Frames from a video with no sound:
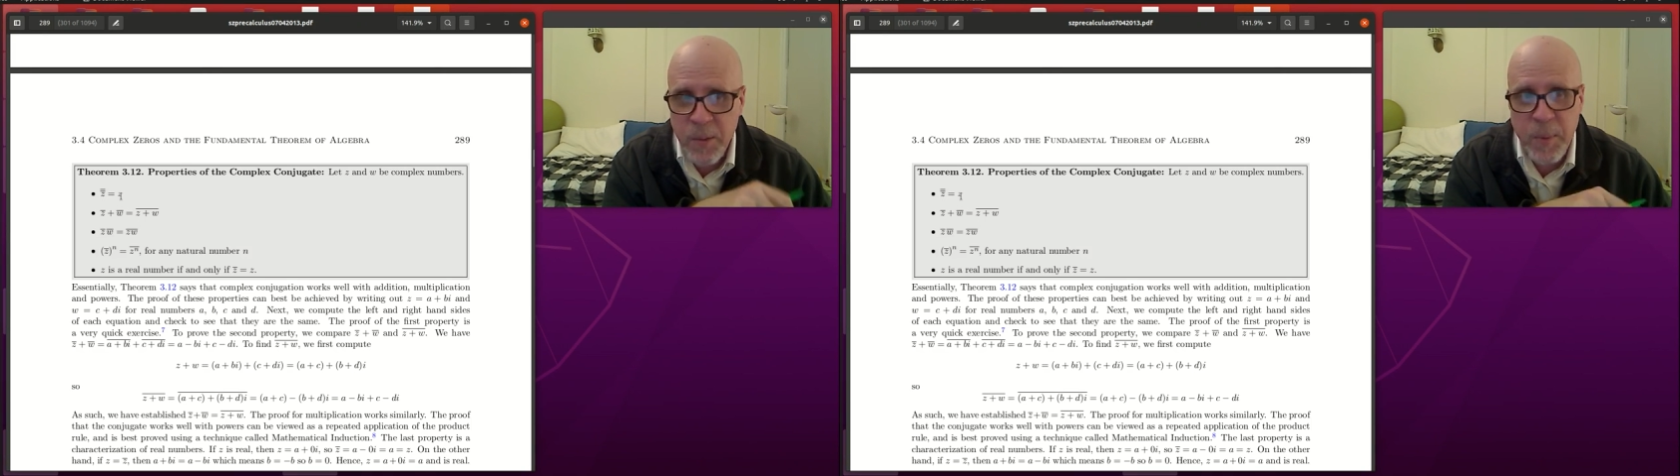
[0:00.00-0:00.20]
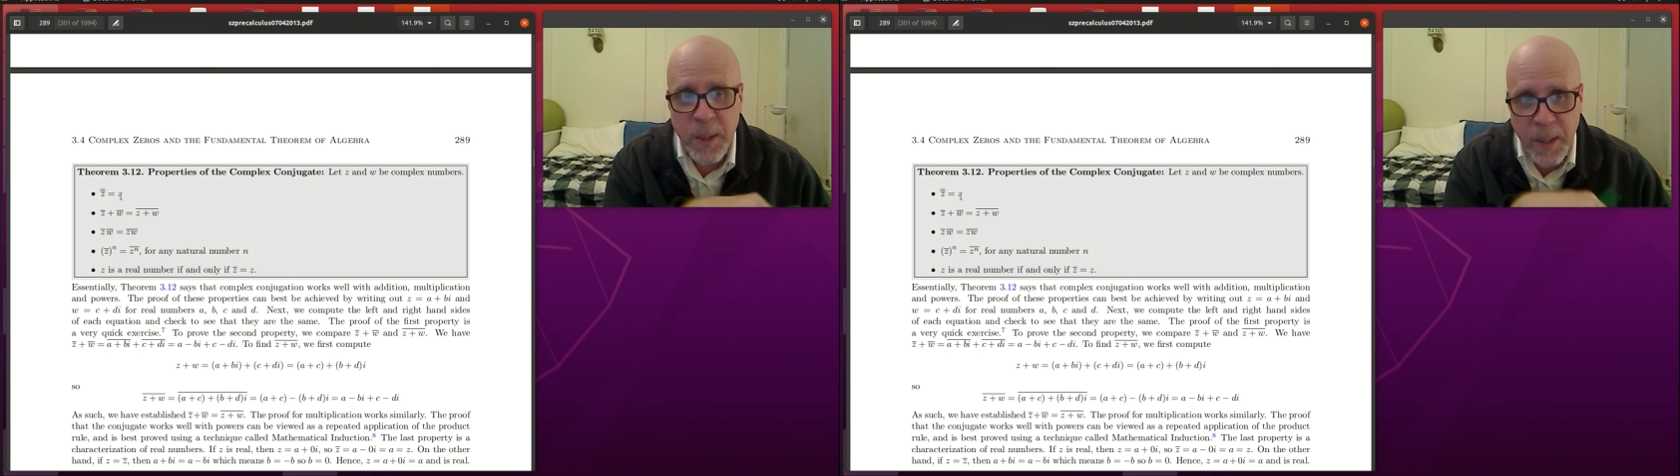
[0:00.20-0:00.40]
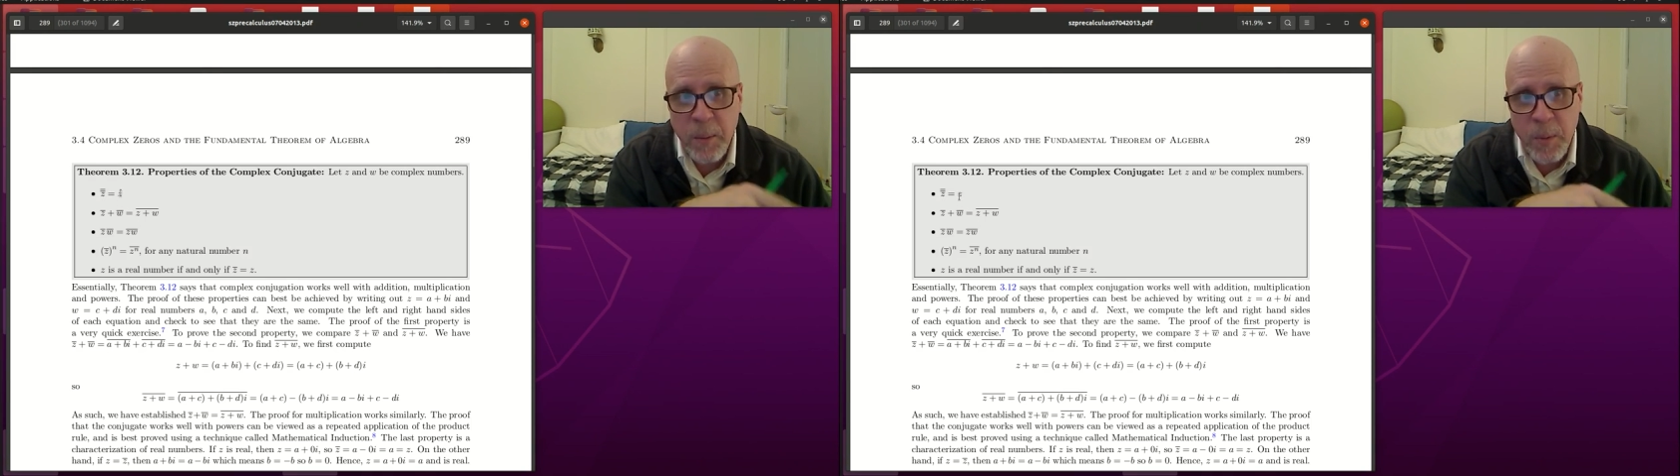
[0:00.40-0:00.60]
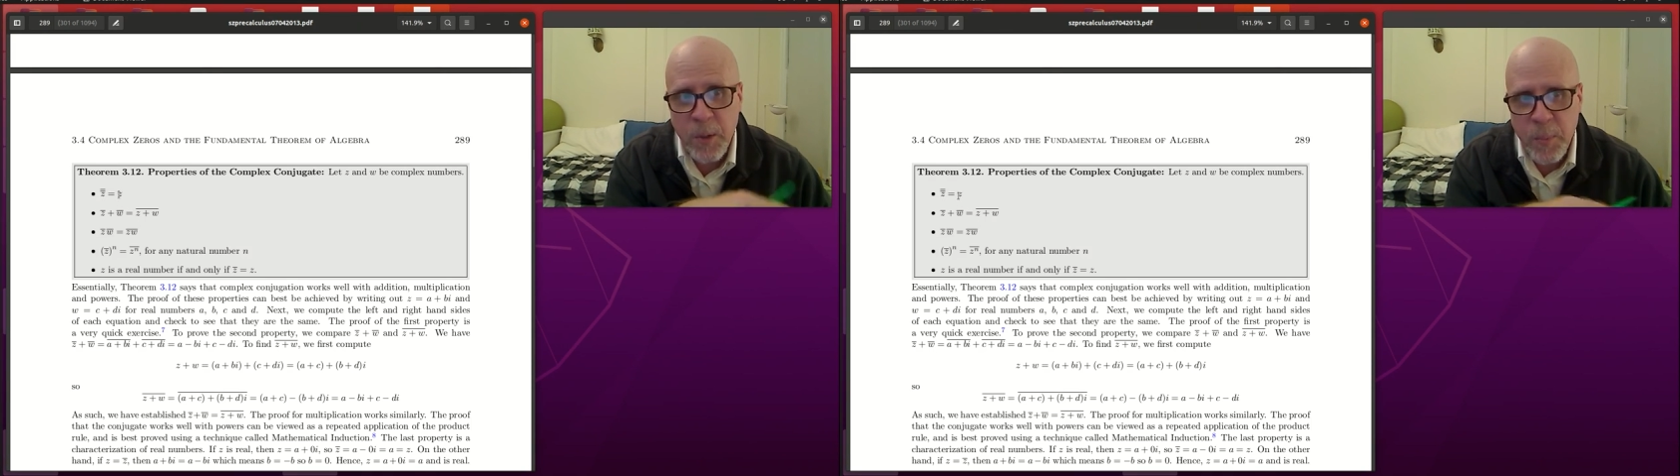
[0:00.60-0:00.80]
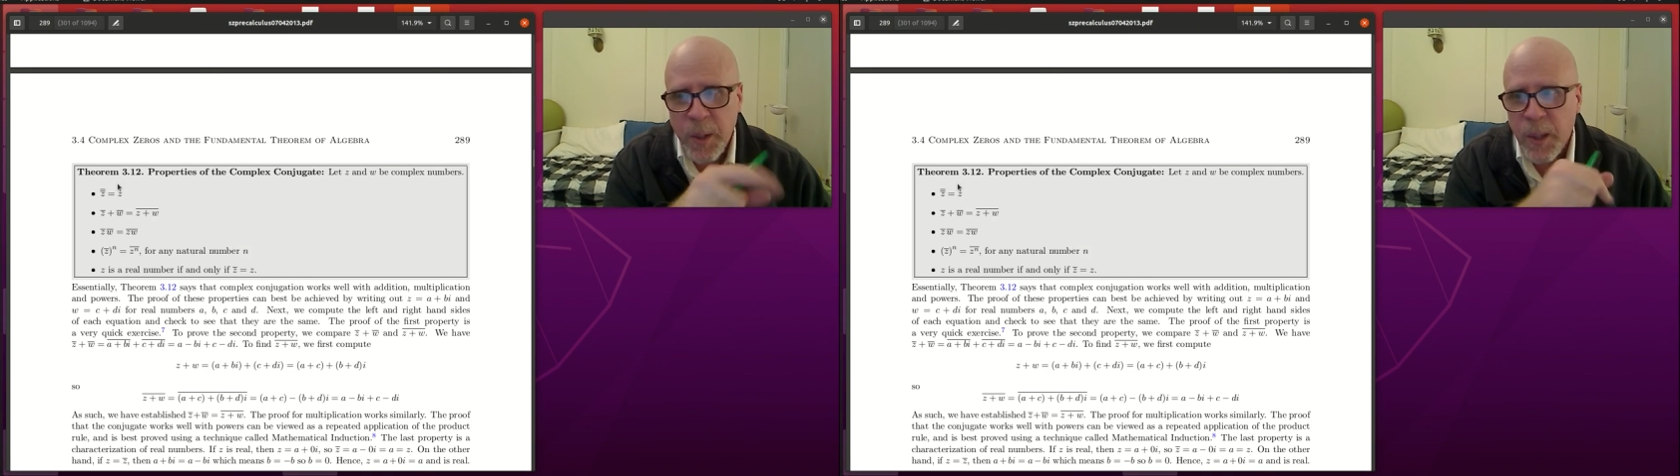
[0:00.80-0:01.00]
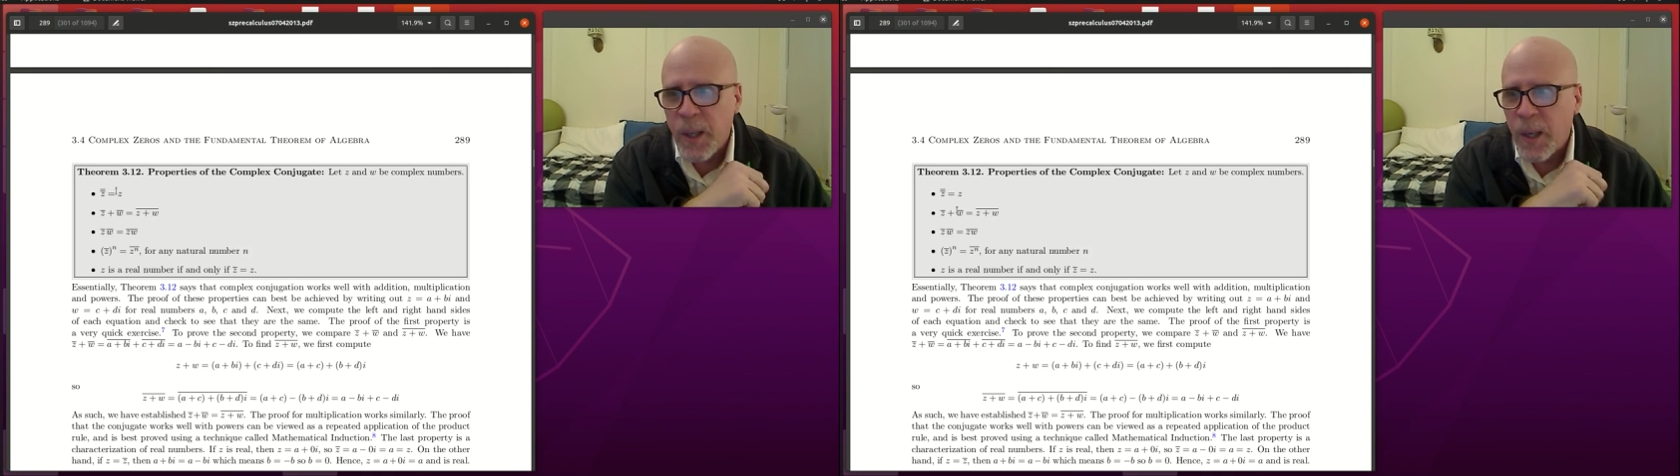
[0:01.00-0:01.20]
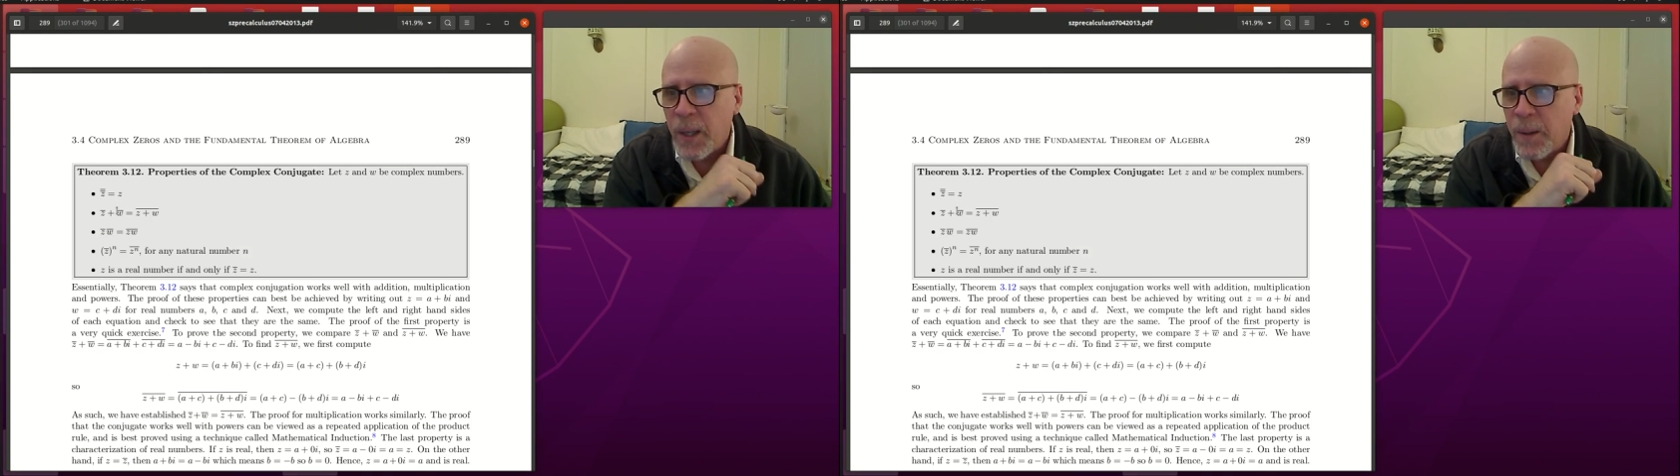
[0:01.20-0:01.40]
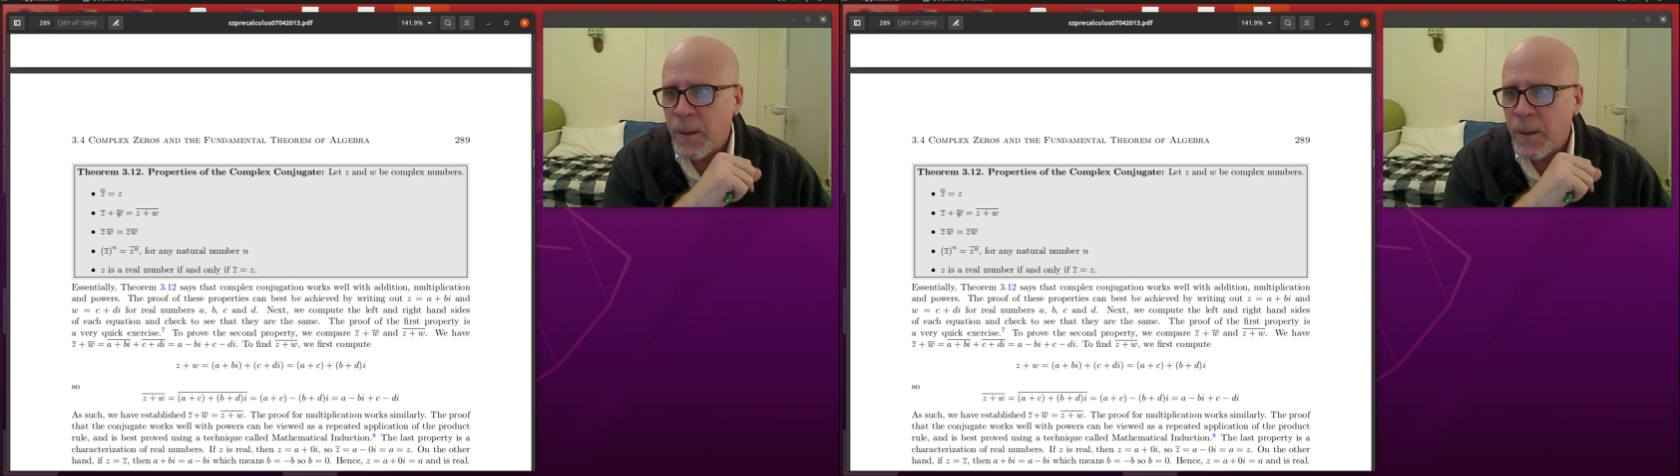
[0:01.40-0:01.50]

being a plus bi,